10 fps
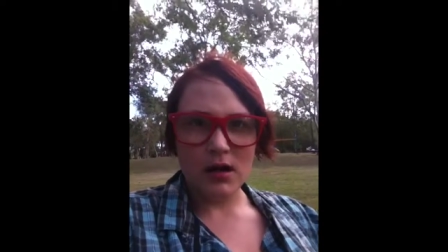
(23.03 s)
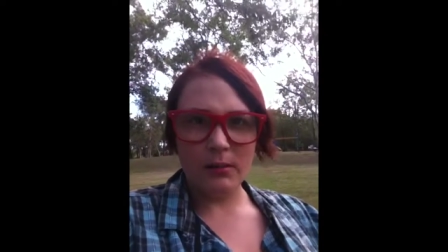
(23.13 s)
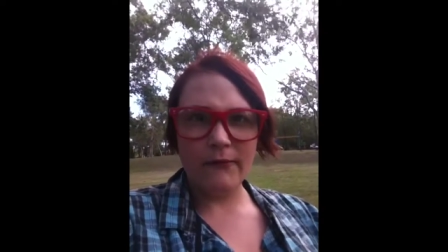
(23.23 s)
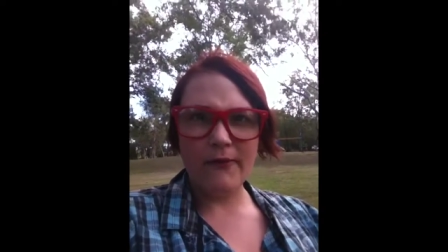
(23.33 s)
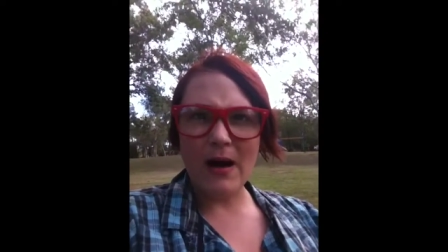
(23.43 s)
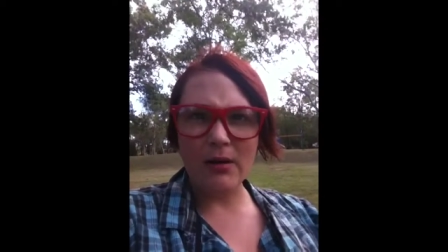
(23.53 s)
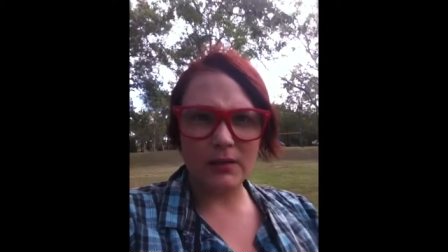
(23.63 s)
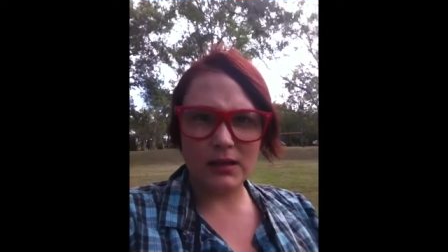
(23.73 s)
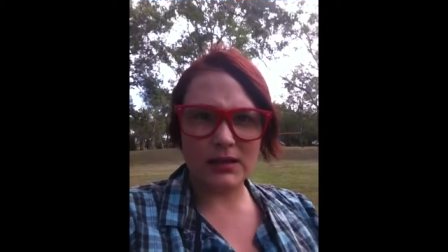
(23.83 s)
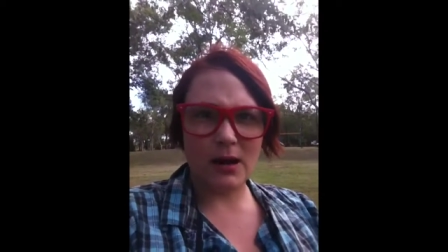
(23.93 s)
I mean, fat
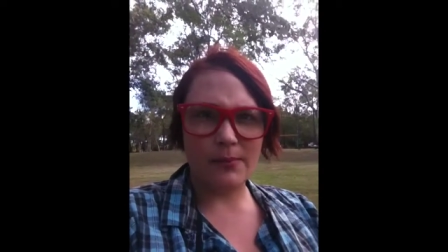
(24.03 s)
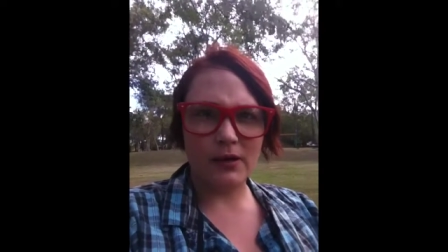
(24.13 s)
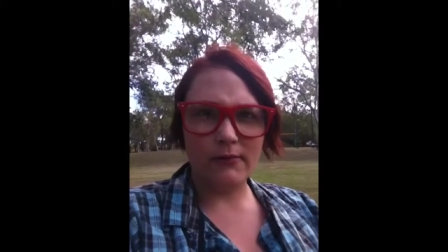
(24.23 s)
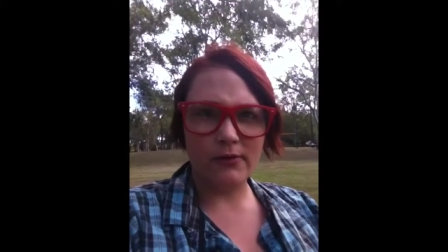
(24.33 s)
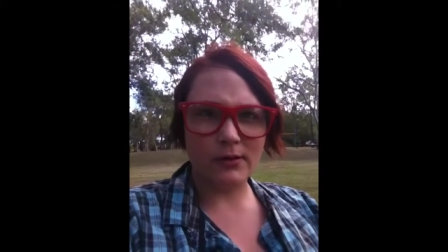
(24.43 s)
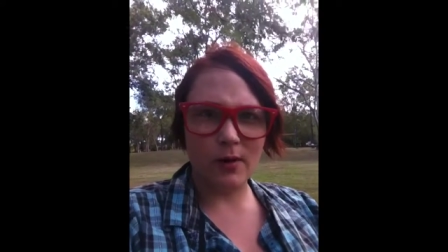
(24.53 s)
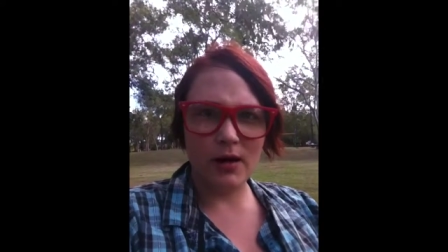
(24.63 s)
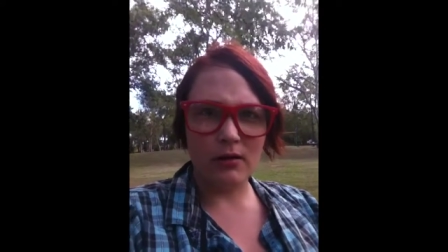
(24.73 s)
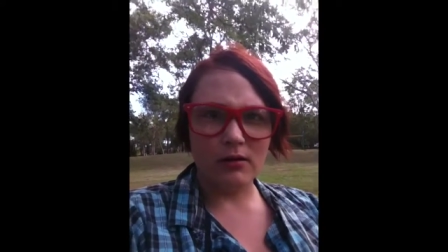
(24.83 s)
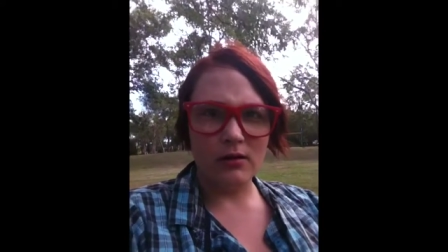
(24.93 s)
women are so beautiful as
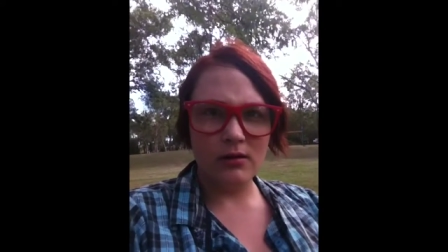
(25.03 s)
well.